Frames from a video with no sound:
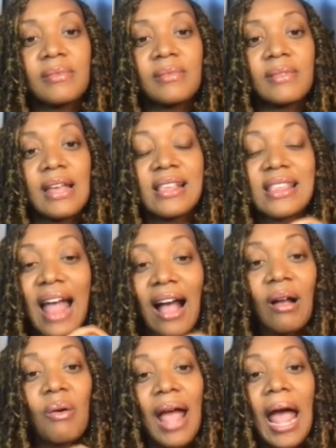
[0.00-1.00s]
It's
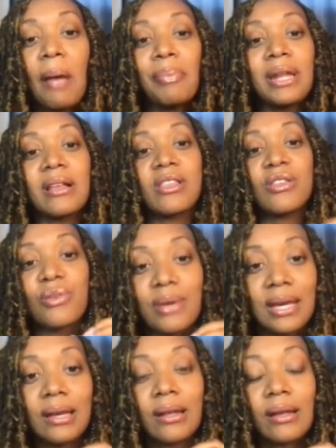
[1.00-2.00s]
not going to happen until you
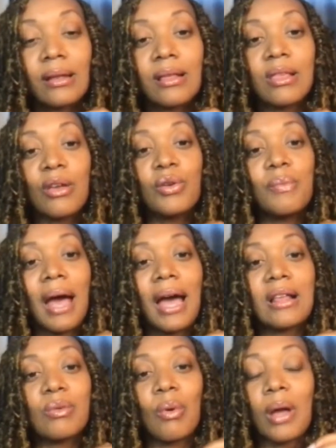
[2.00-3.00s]
get it. So you
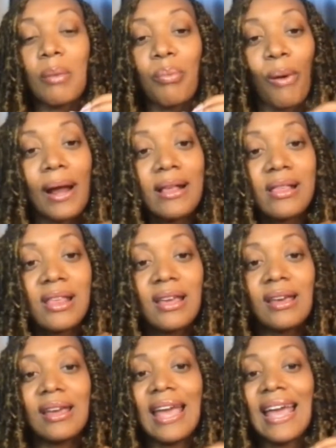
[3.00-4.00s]
might as well embrace
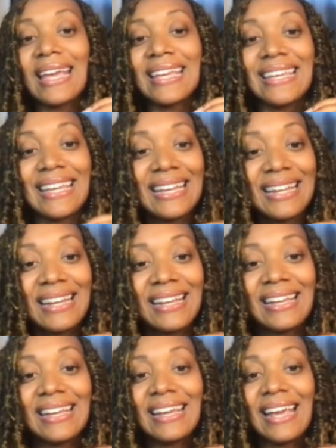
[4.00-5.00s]
it, get
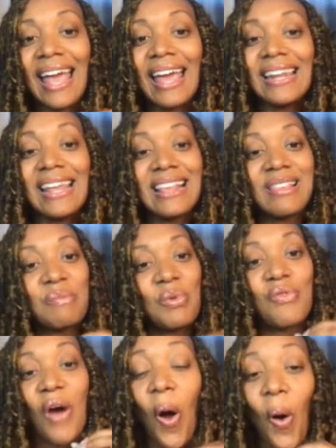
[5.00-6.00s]
it, and let's
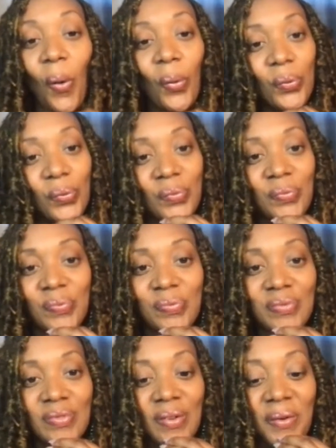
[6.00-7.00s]
move on.
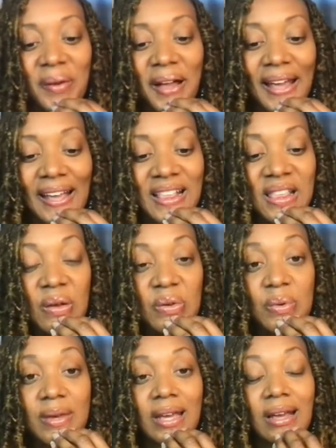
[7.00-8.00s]
Okay, so
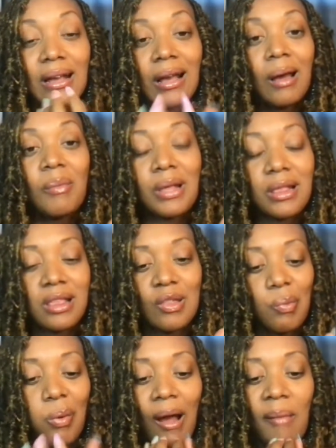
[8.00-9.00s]
you can come into
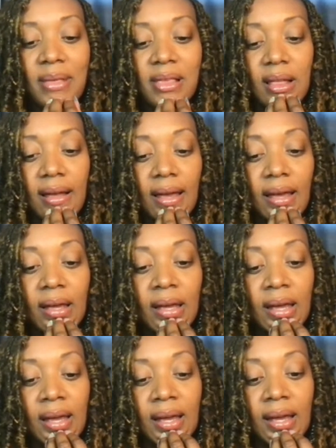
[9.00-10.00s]
the promised land.
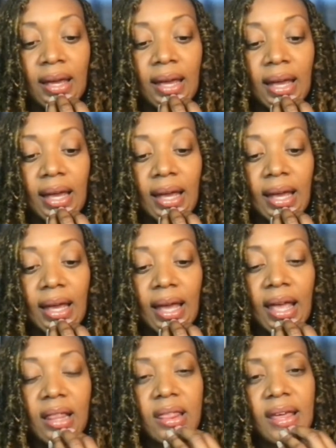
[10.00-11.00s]

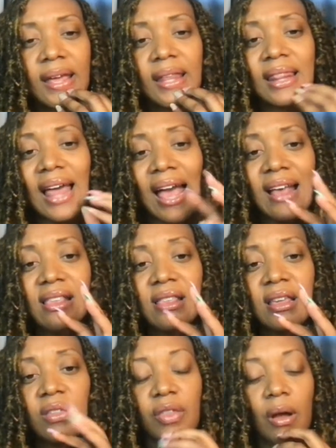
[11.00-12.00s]
And then
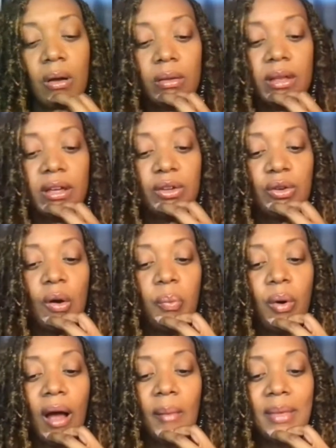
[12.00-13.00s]
lastly, thirdly, your
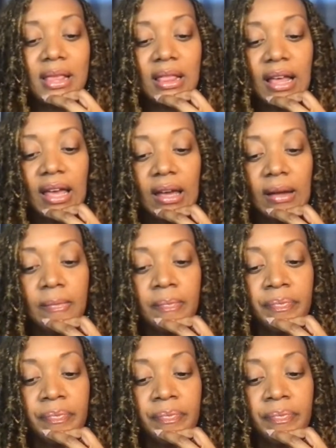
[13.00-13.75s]
promised land